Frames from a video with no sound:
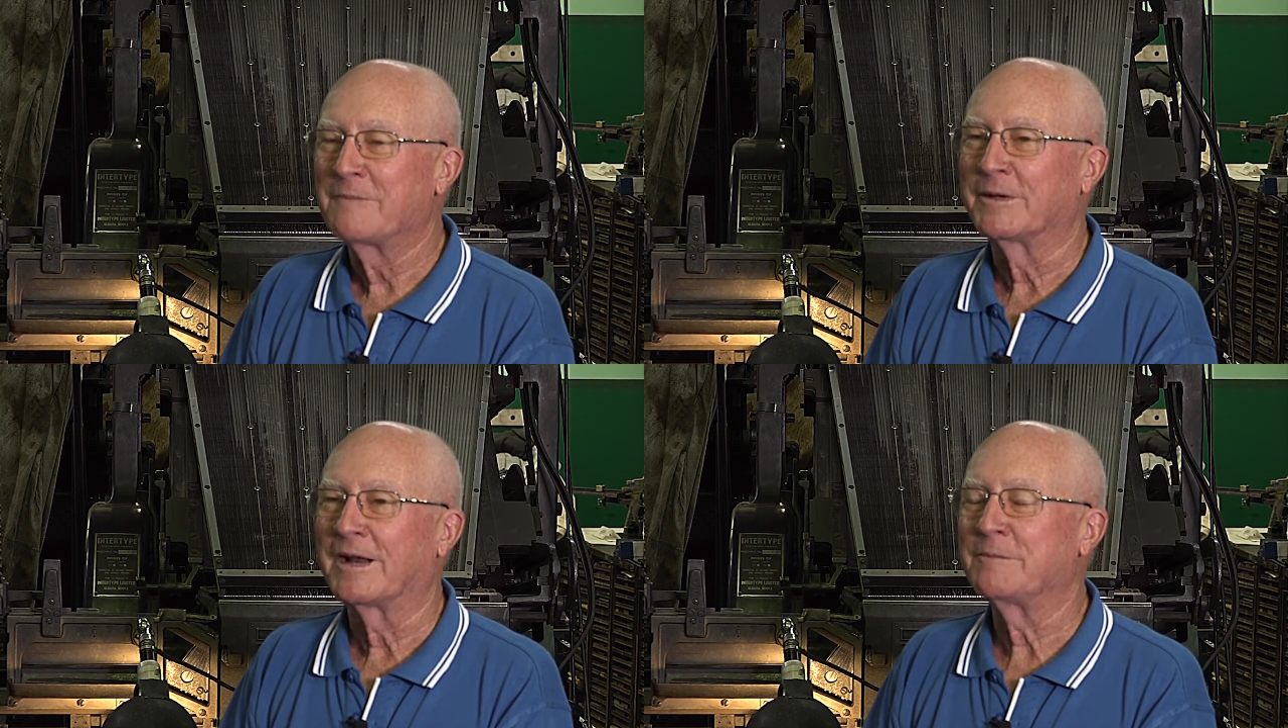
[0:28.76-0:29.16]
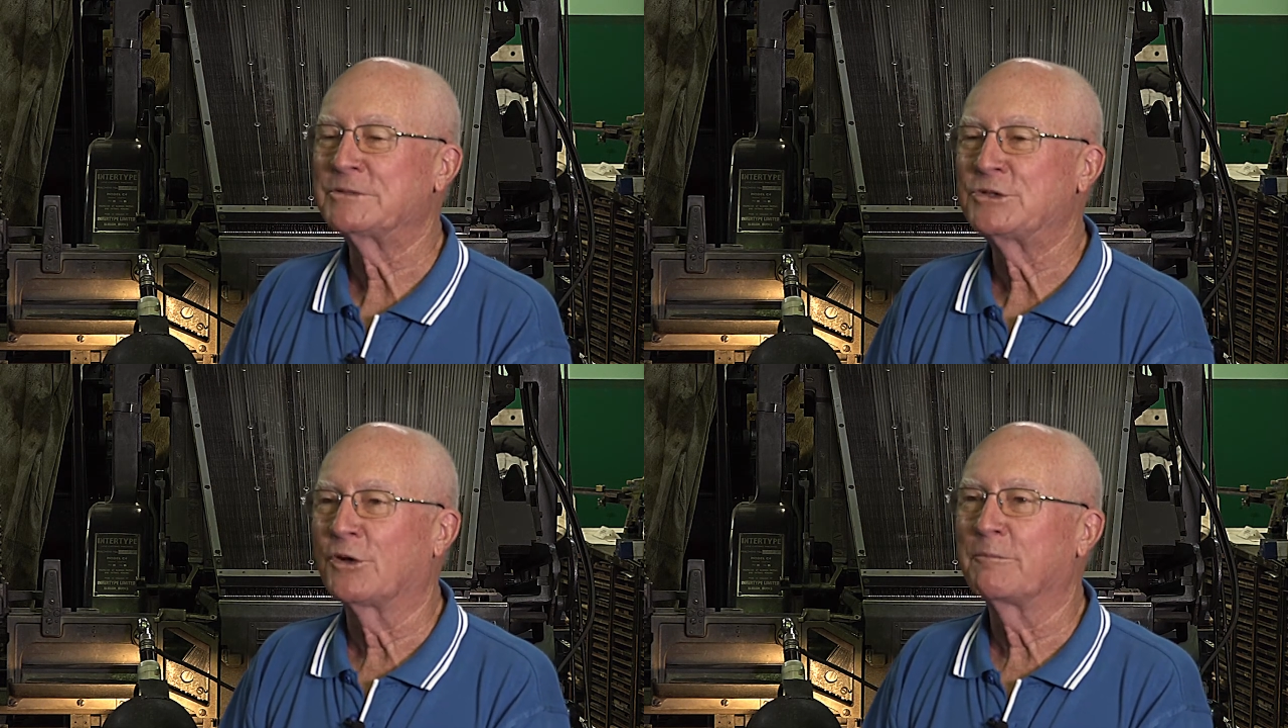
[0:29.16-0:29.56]
My name
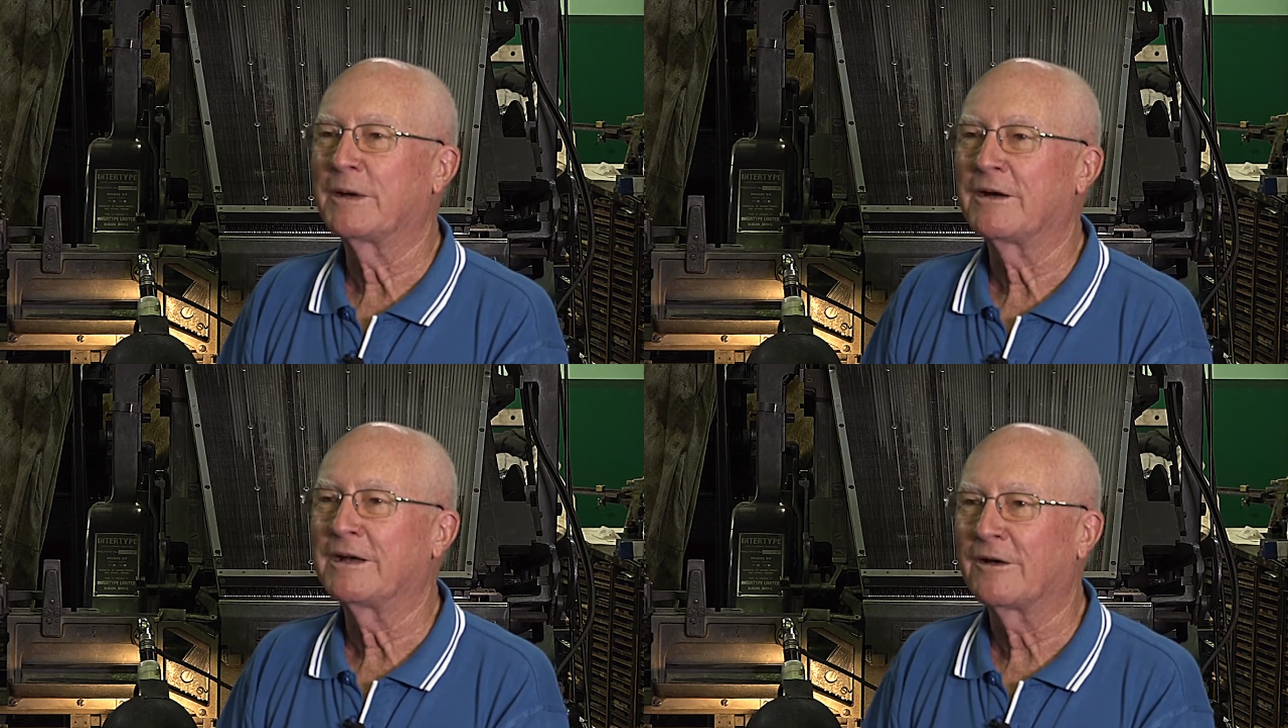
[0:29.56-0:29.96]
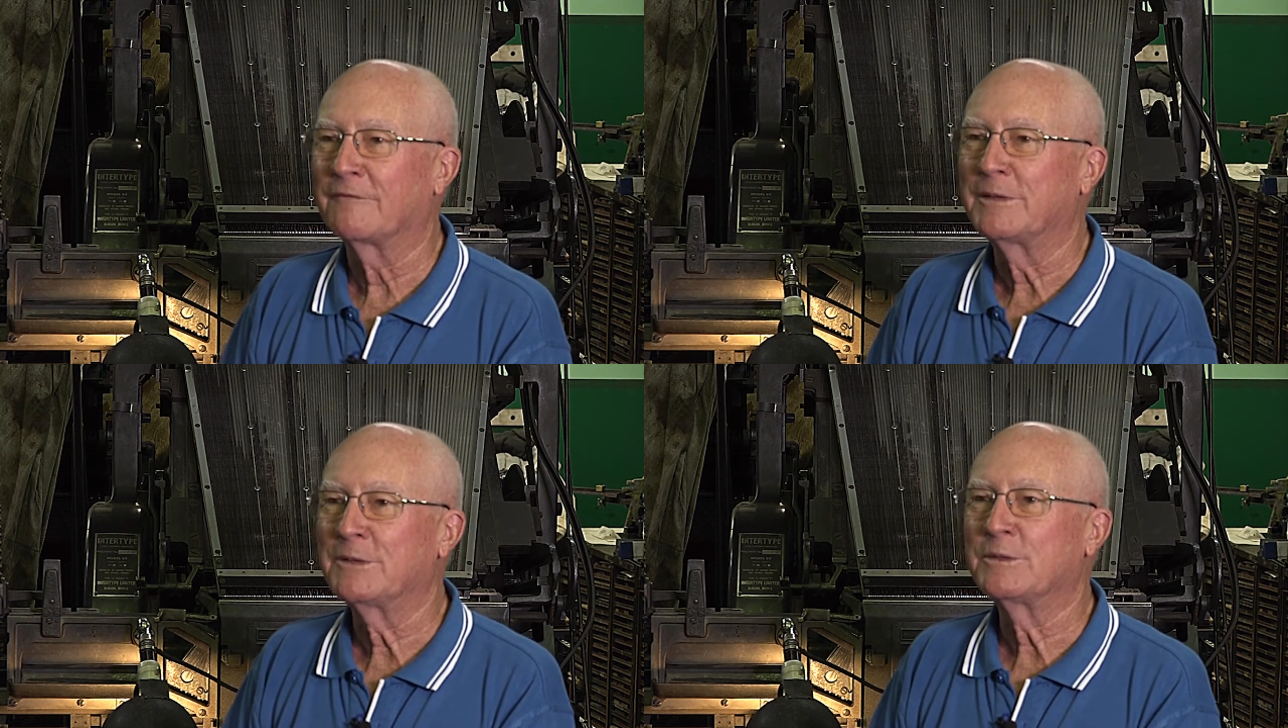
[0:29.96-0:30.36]
is John Berry.
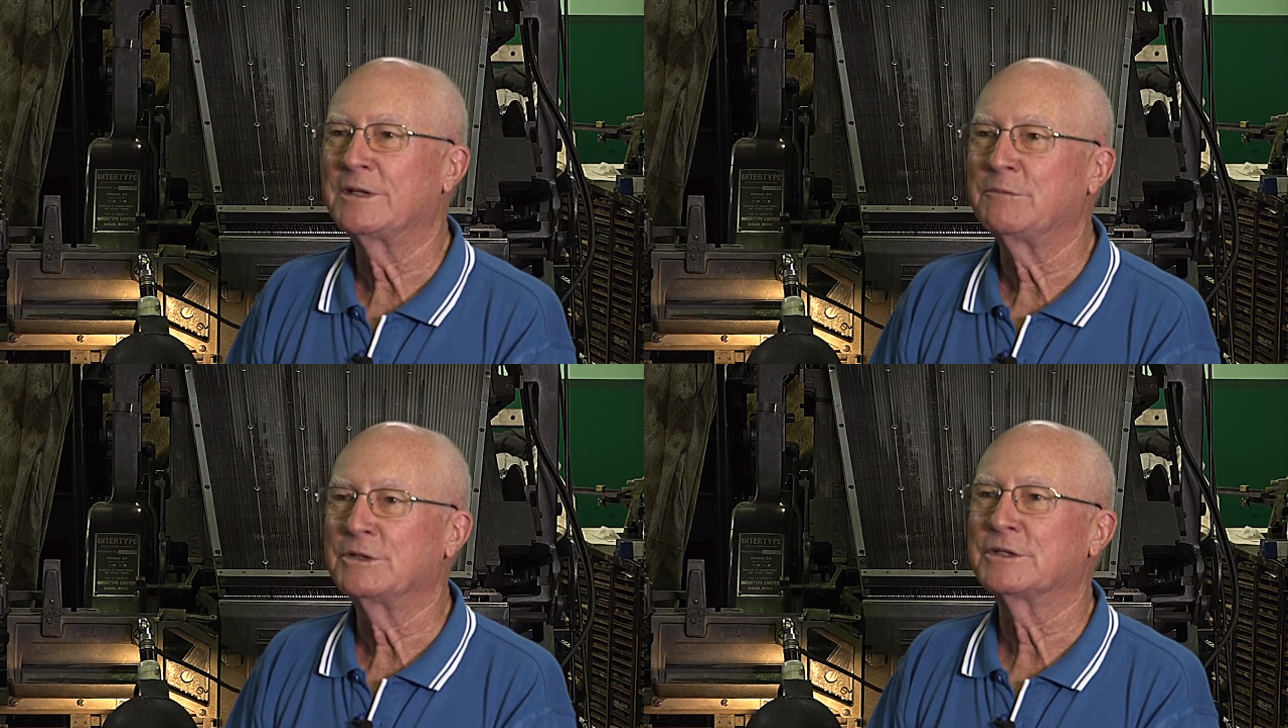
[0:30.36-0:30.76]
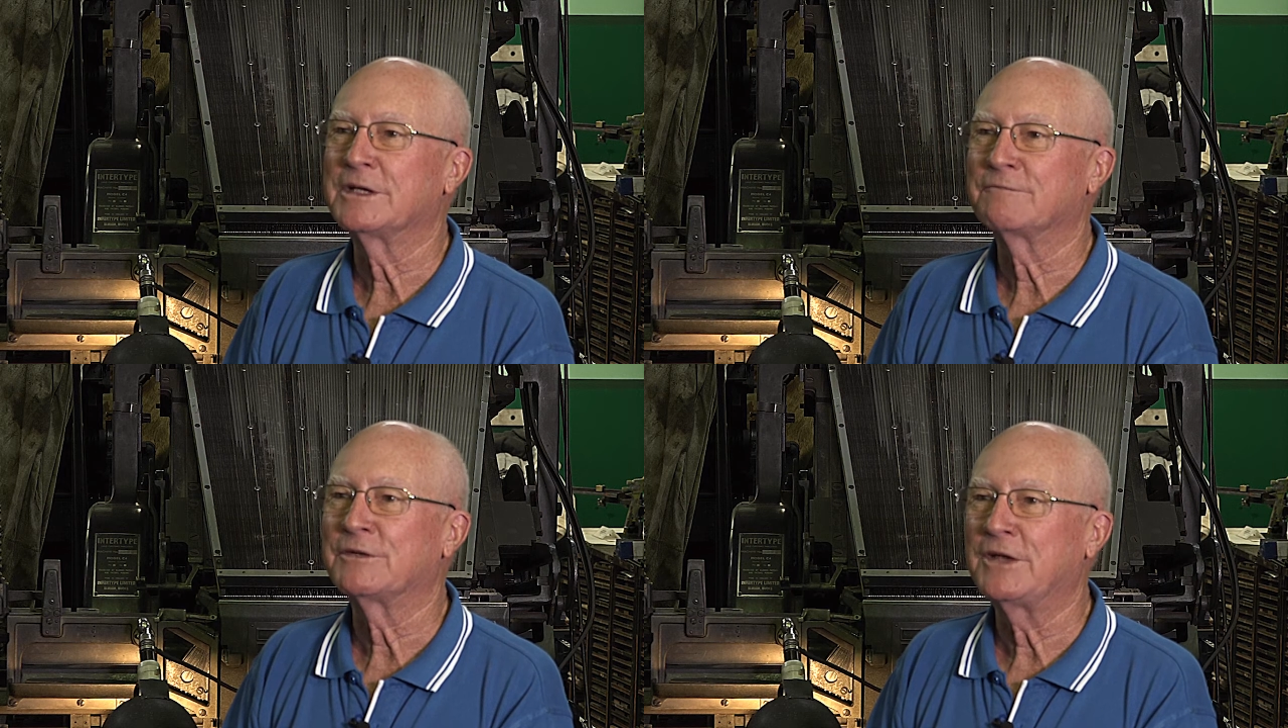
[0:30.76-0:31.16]
I've been with the
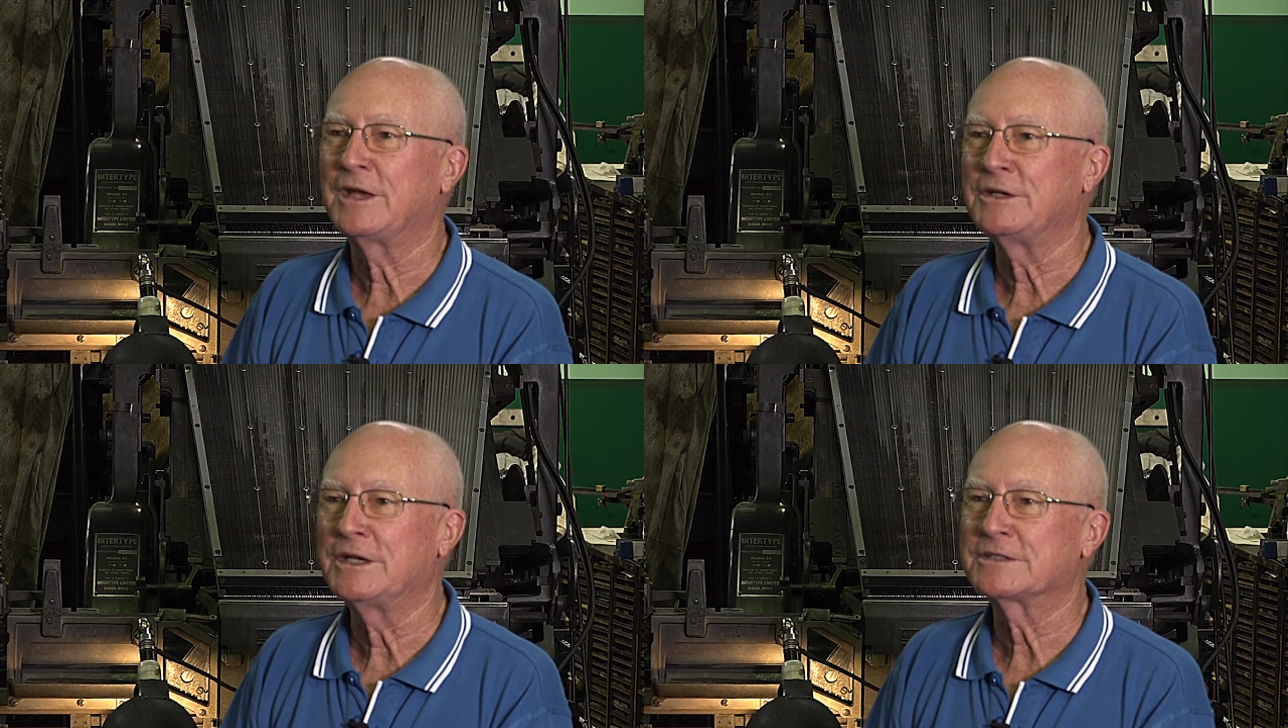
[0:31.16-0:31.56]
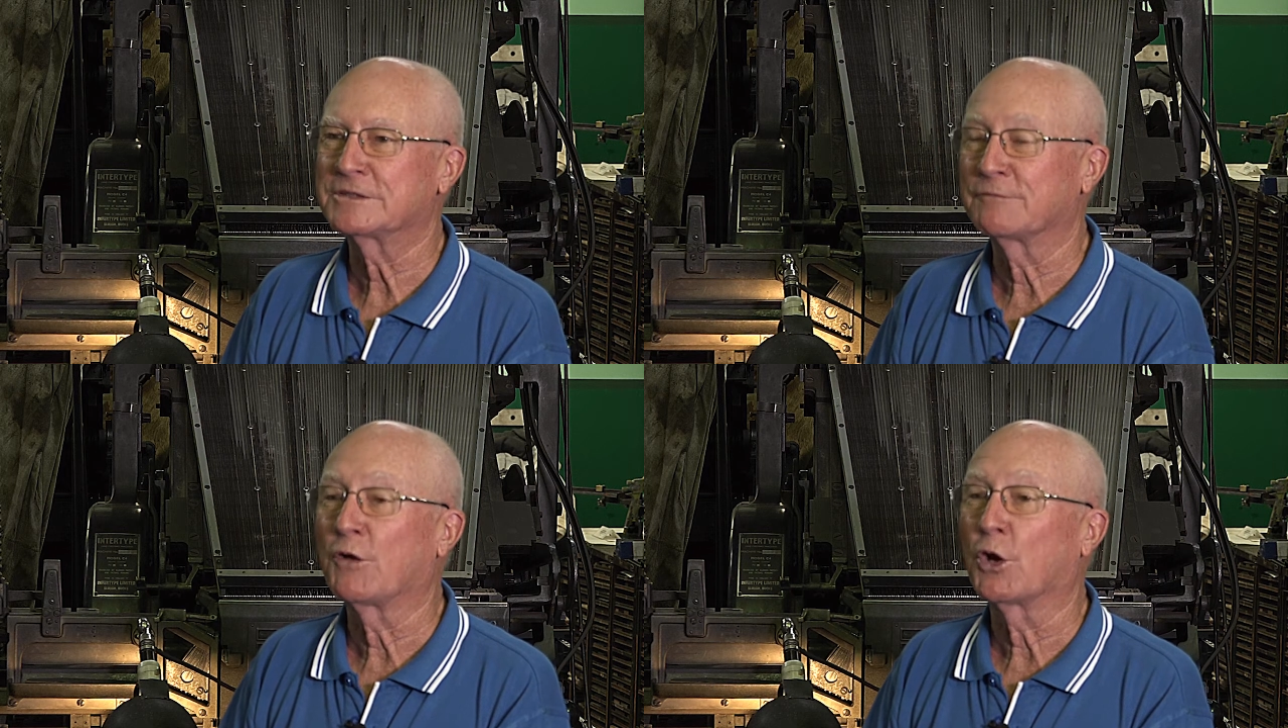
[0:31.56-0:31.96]
museum for 10 years
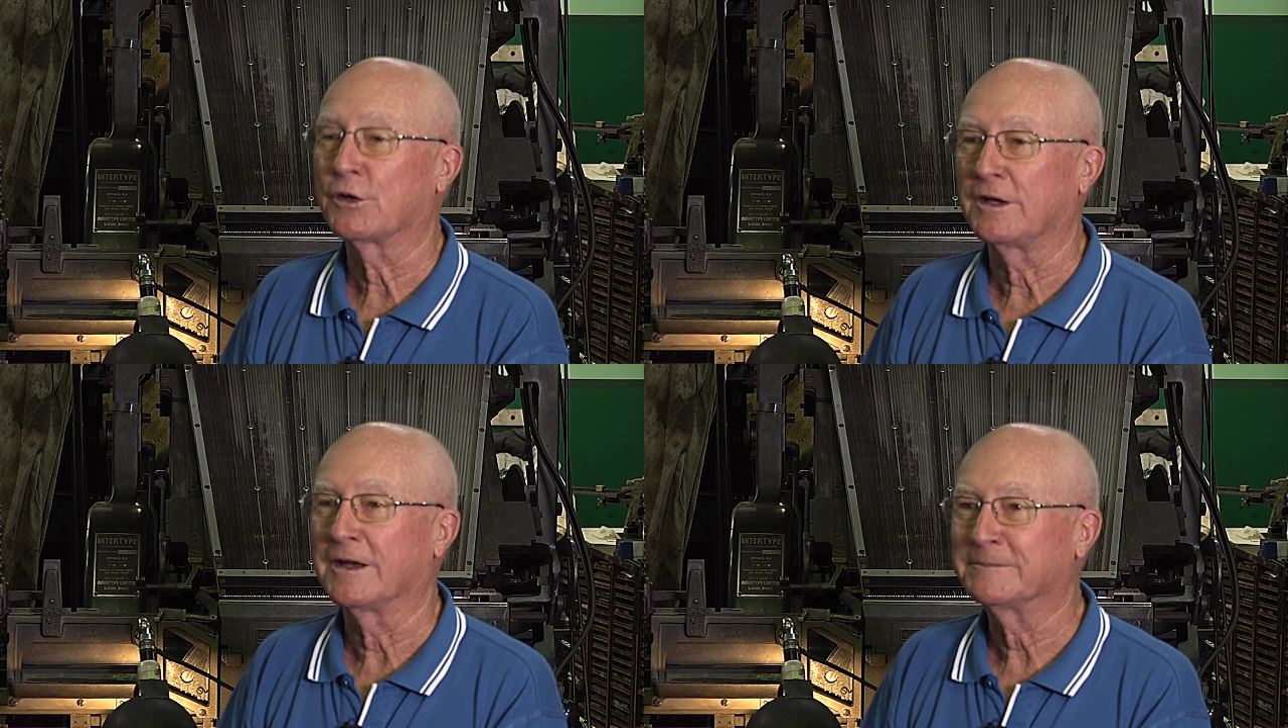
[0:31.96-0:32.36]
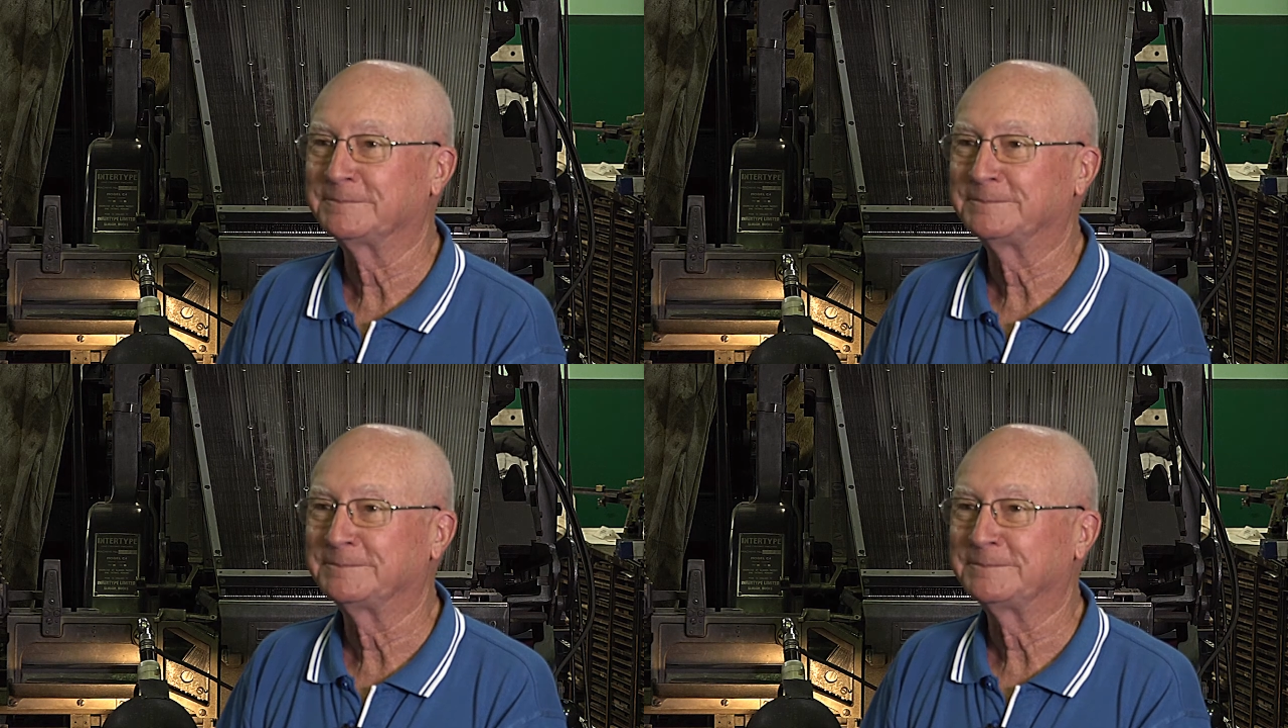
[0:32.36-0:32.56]
as a volunteer.